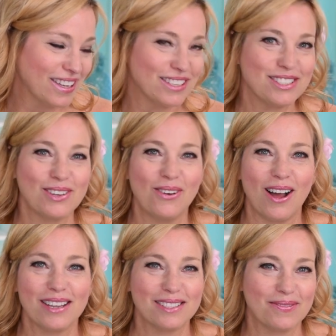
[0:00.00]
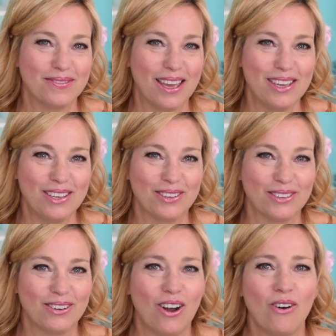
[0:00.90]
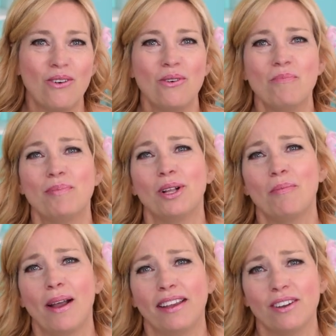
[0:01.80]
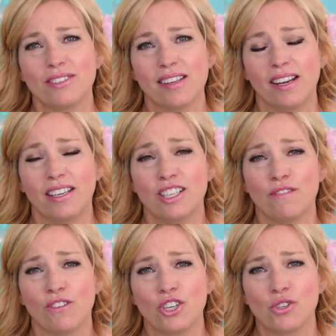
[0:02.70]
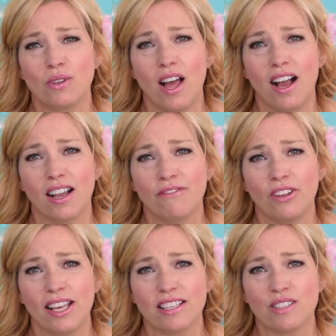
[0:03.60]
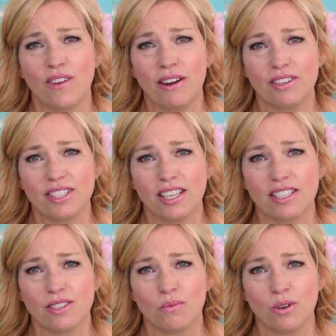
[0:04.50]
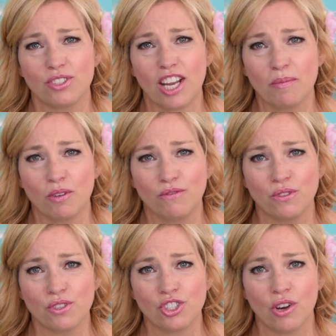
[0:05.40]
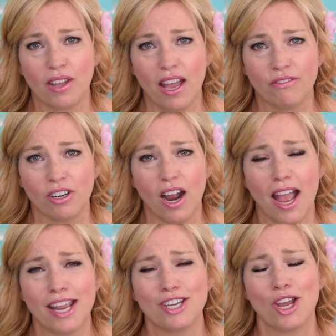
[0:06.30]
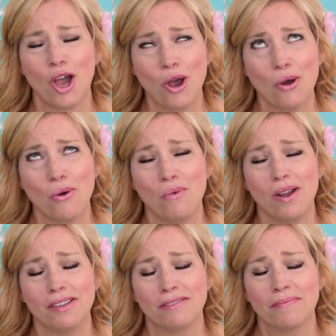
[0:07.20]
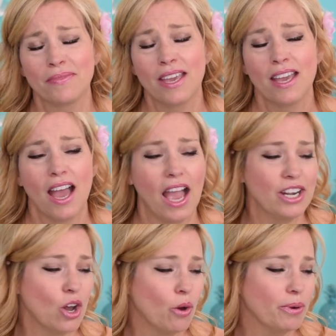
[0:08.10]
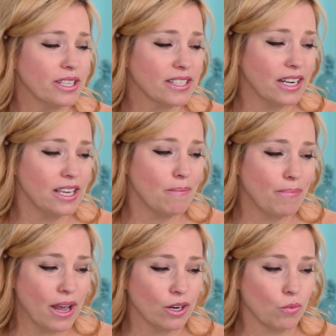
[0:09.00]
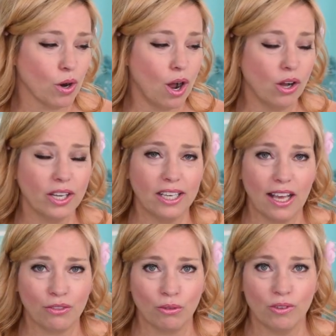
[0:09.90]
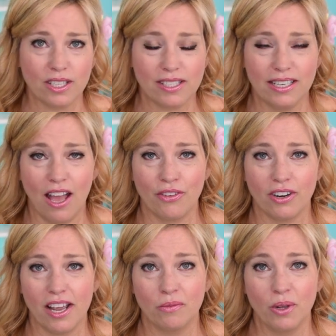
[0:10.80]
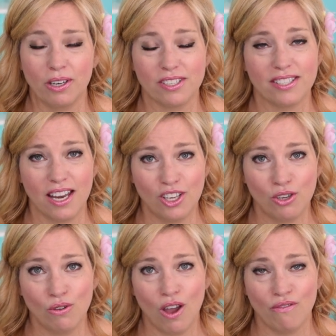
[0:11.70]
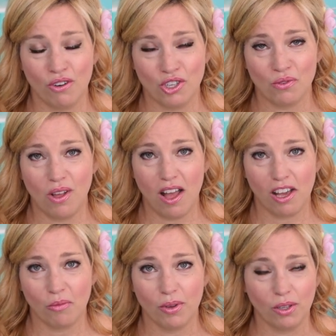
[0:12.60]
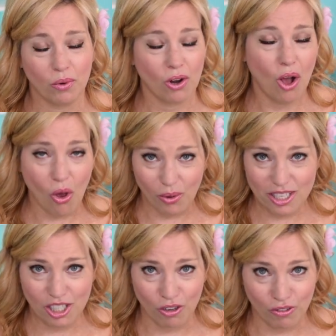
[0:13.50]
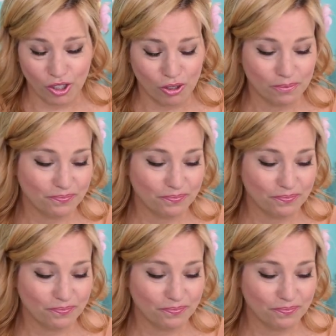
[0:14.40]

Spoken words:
So awesome, thank you. Oh, Bill Bayungo said, I need a virtual hug. I feel like this virus thing is the worst April Fool's joke ever. I know, but it's gonna get better. We're all gonna get through this together, and we are sending you a virtual hug, Bill. We're always here for you.